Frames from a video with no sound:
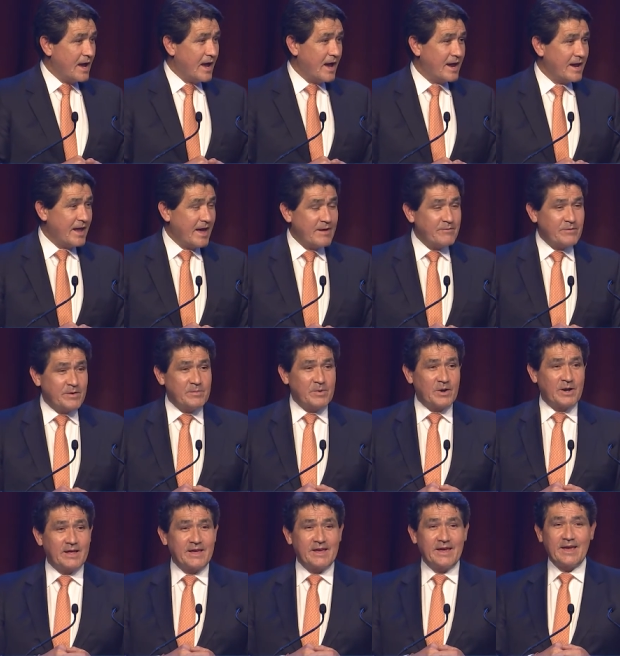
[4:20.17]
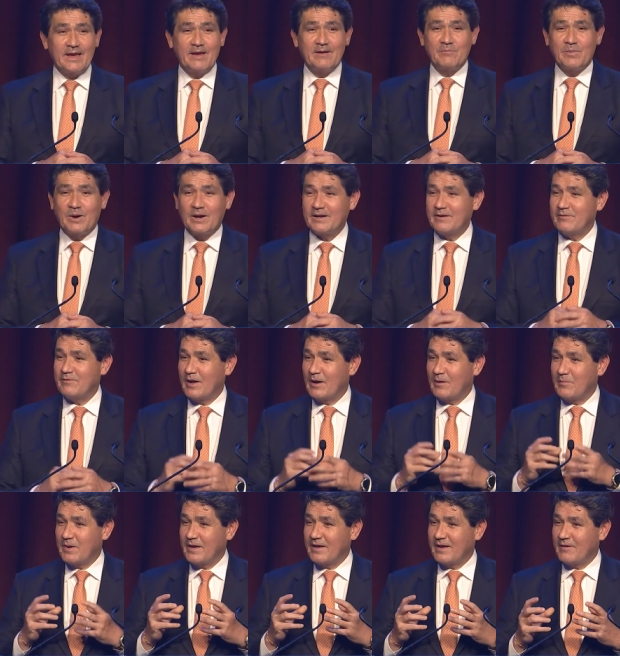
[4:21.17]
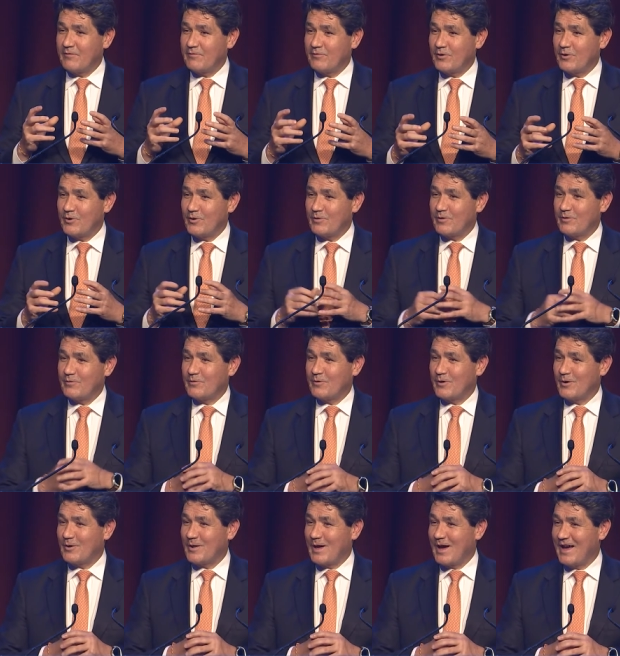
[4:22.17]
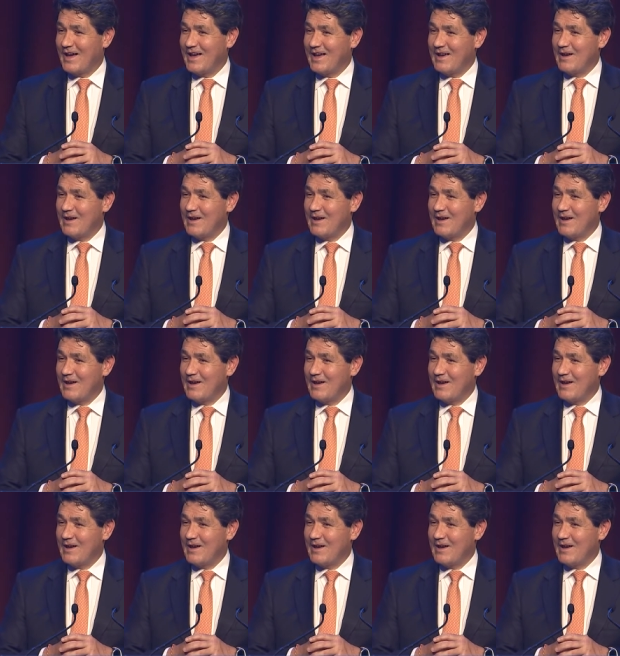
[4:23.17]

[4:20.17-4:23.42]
and everybody here by developing further and further,